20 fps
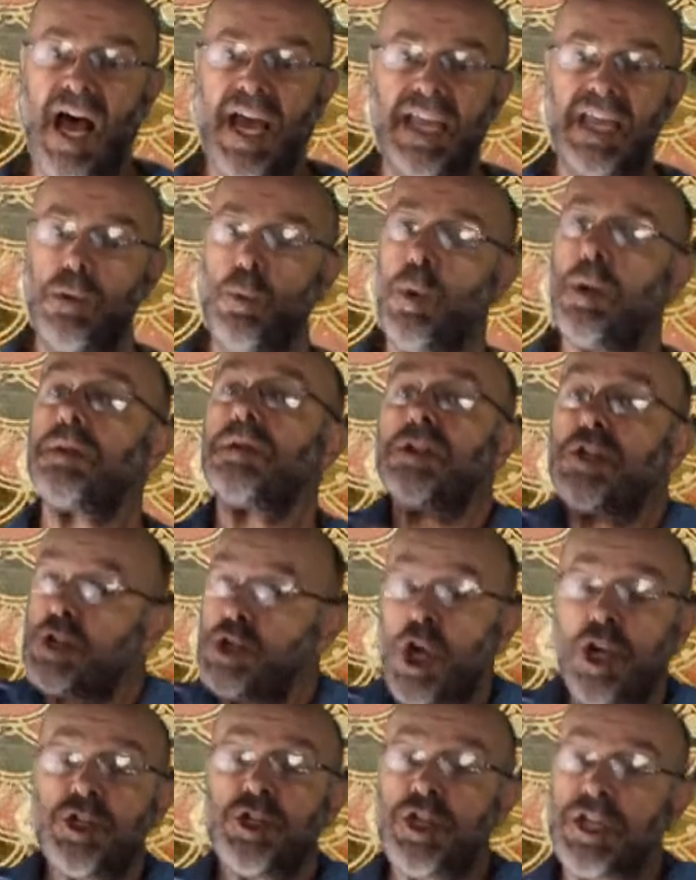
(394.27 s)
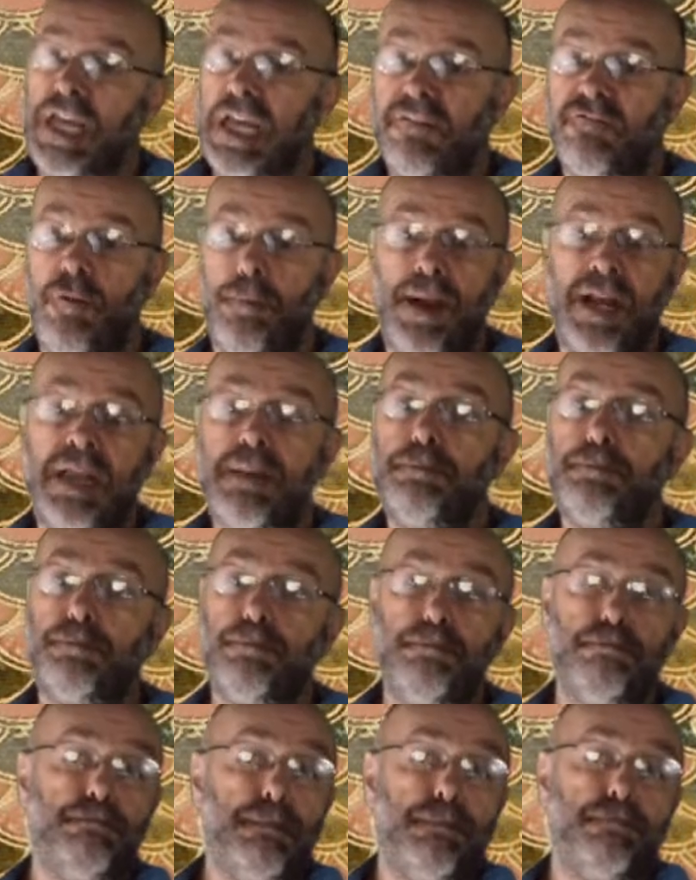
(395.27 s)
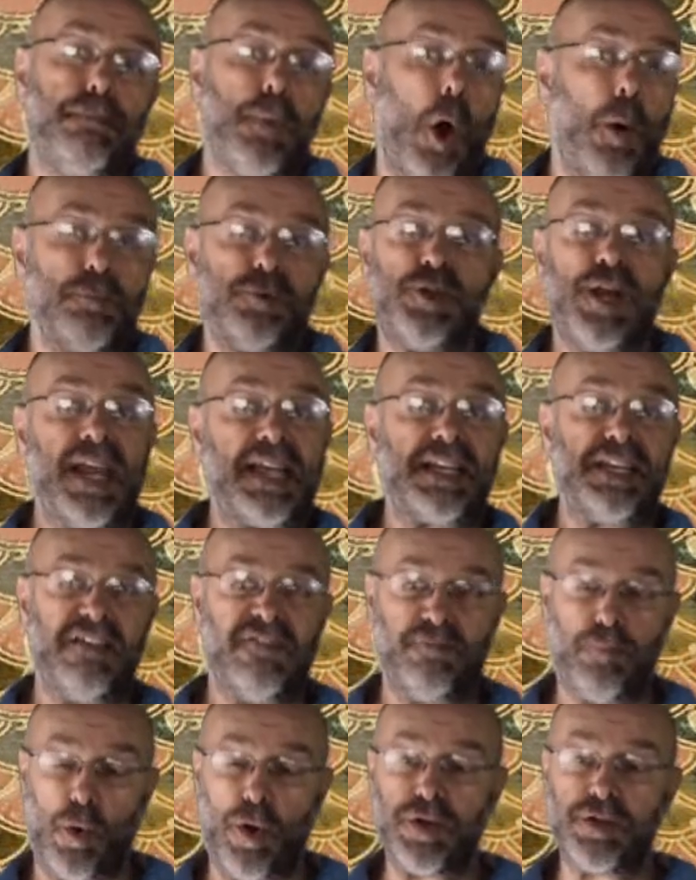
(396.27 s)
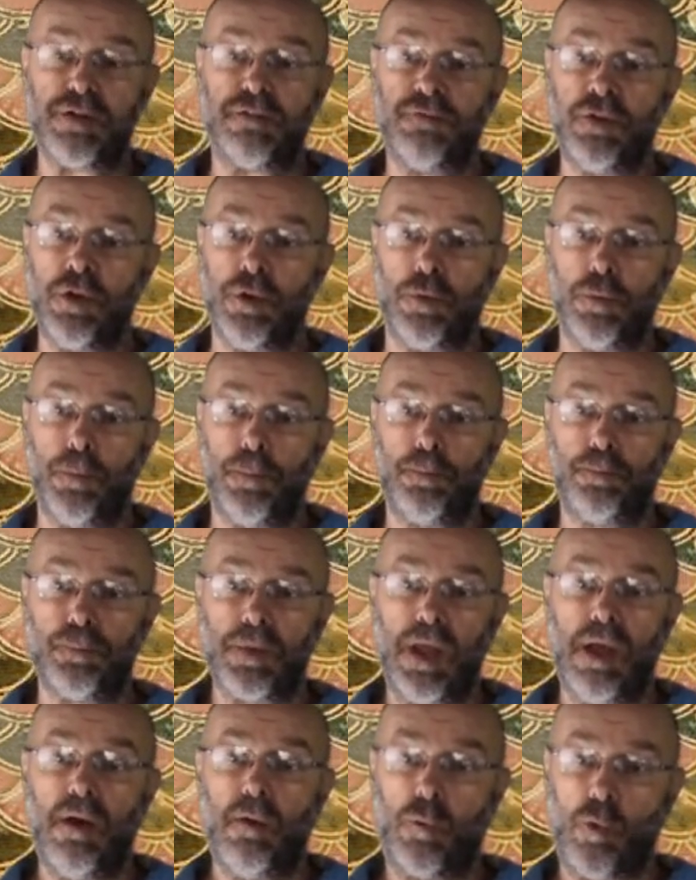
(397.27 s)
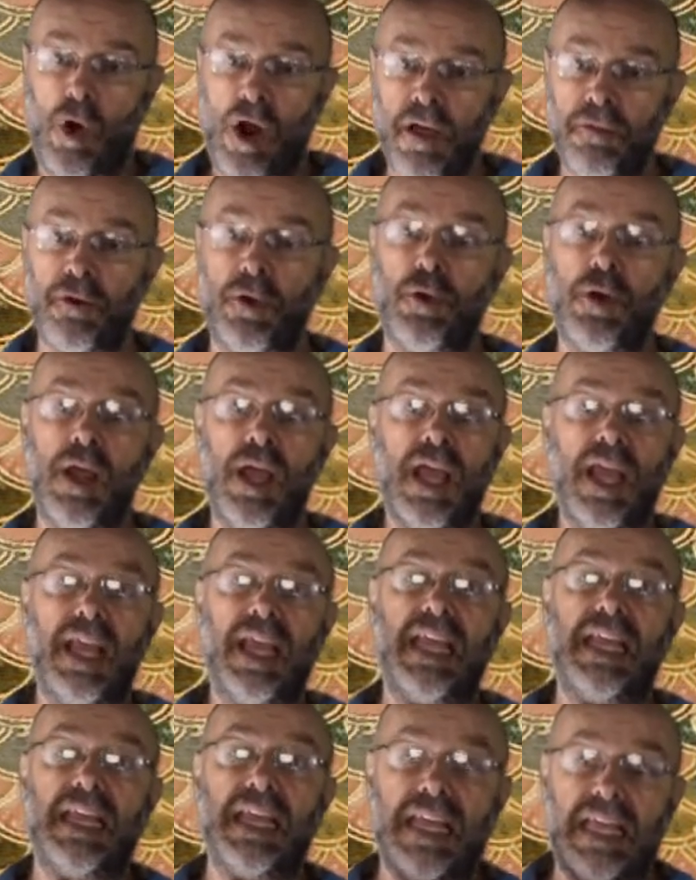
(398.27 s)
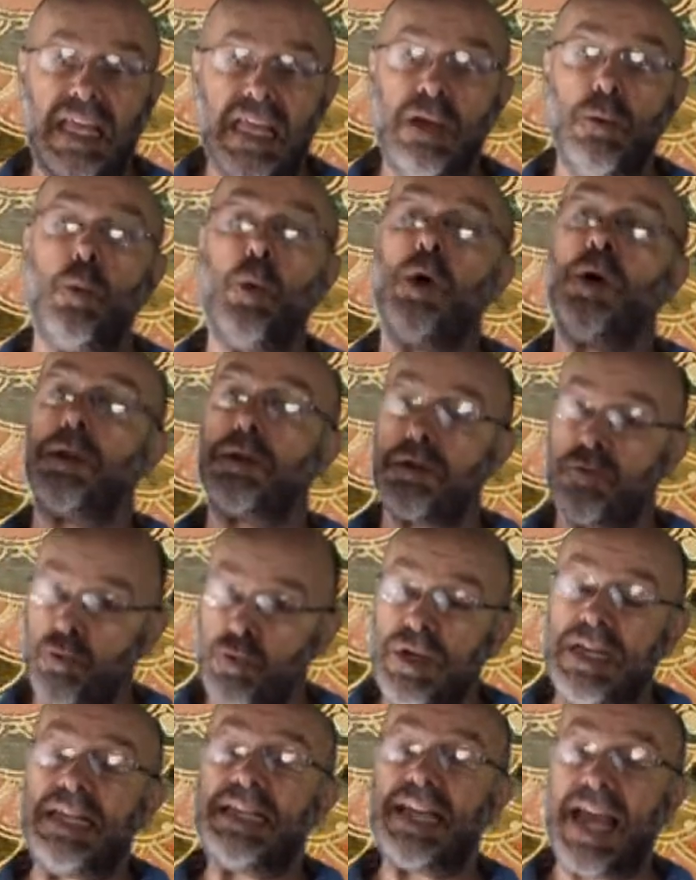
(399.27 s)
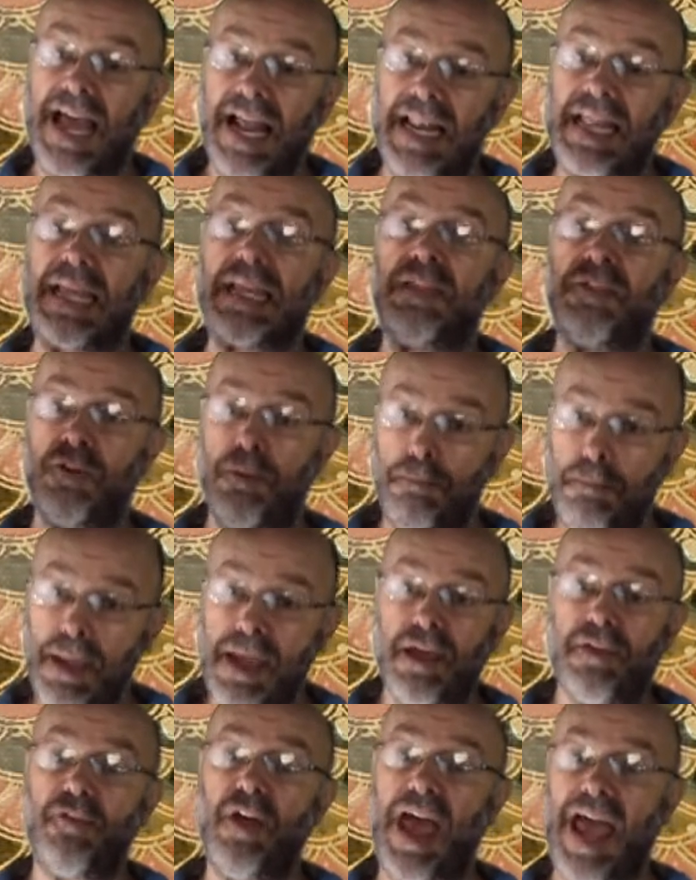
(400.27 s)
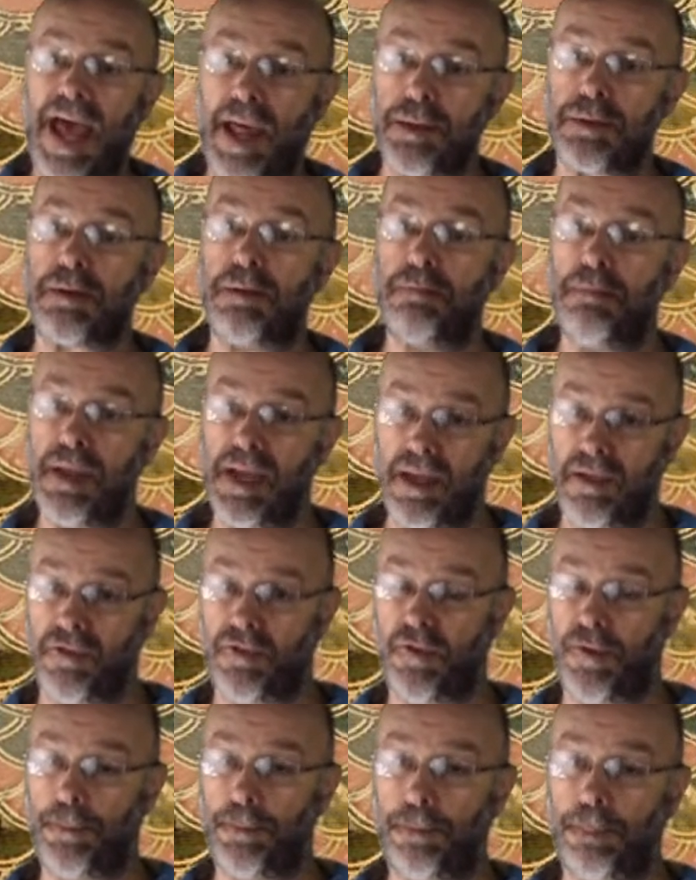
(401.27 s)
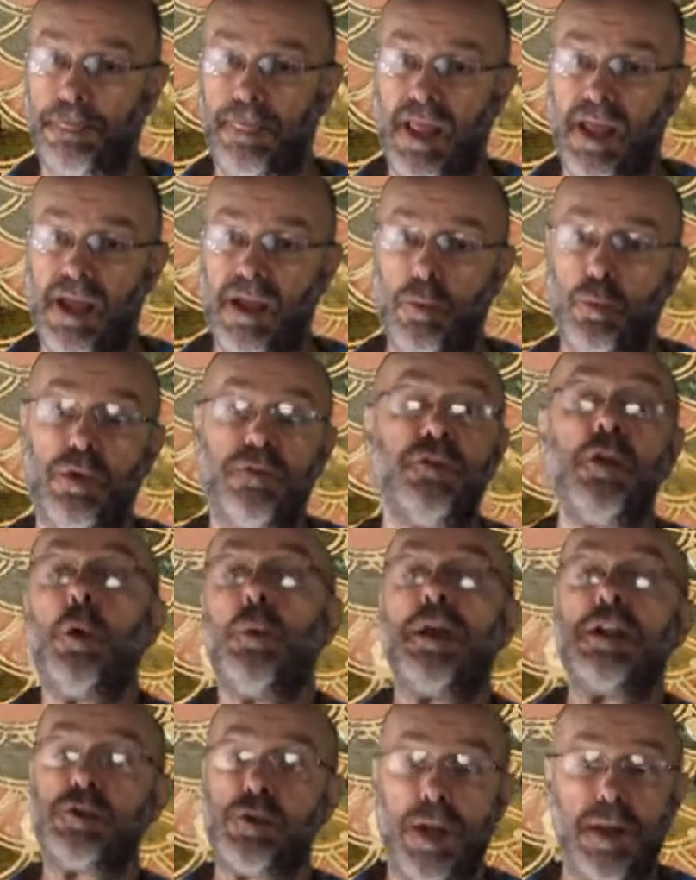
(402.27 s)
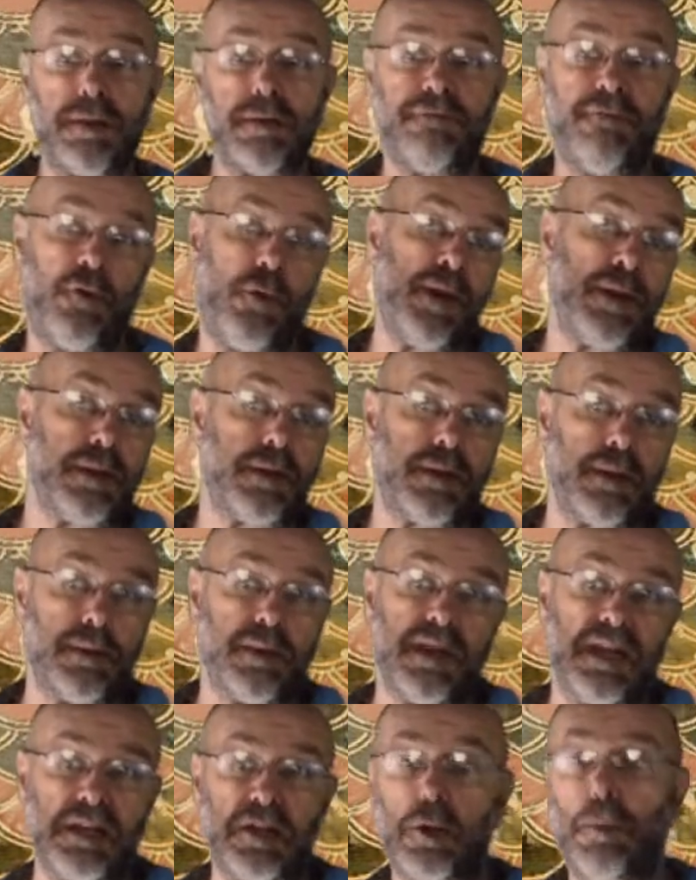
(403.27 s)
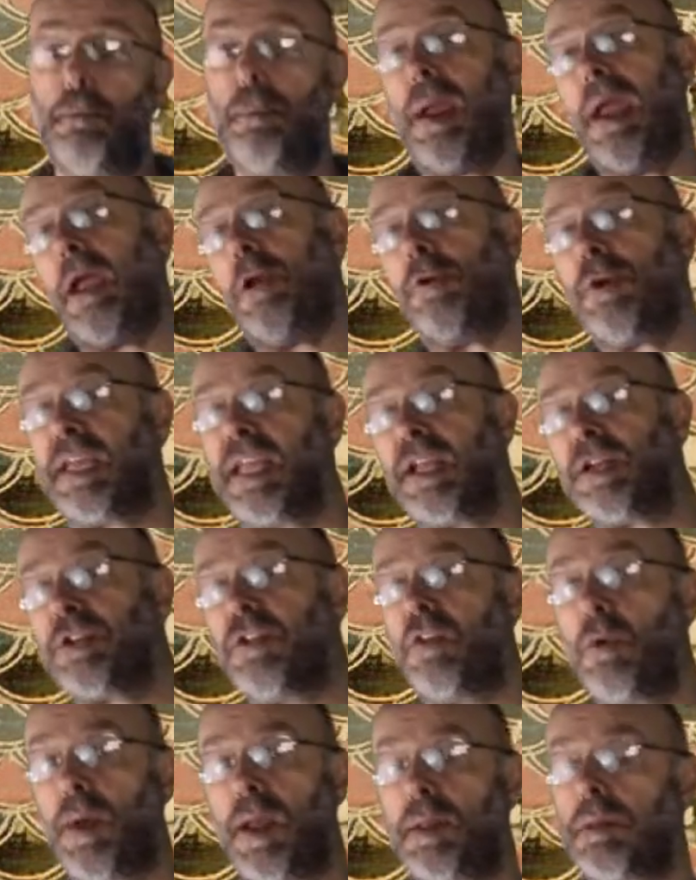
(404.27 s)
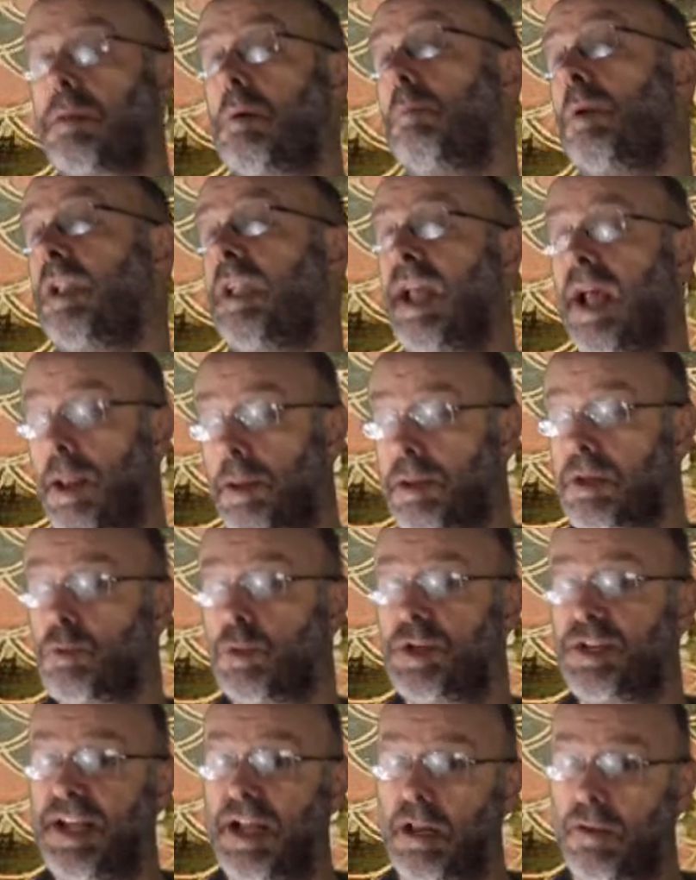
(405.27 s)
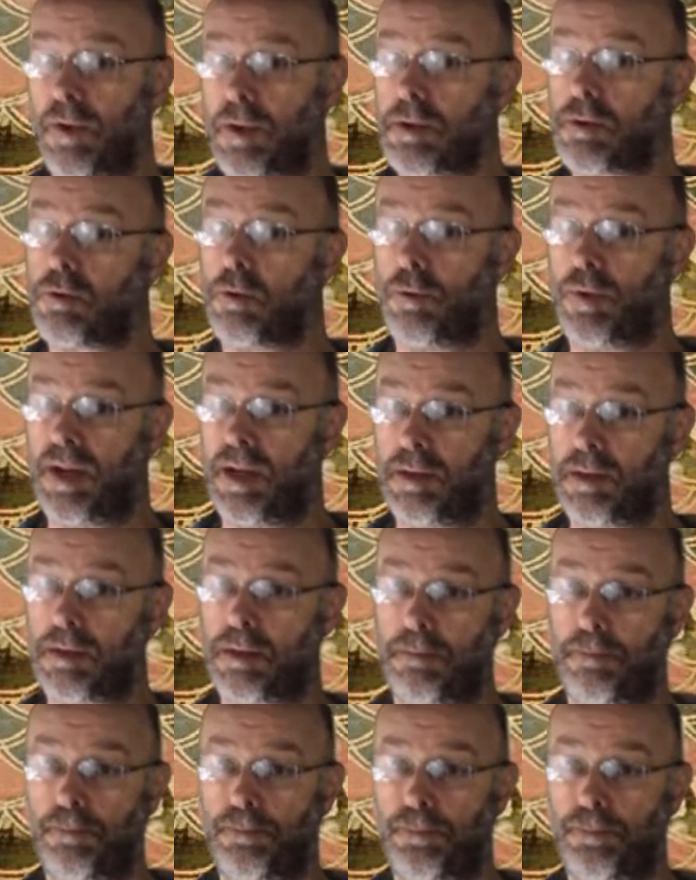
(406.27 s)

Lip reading: he wasn't judging it from any objective point of view. Rather, he was retelling the myth as a myth, with no interest, for instance, in comparing it to the way somebody else would tell the stories.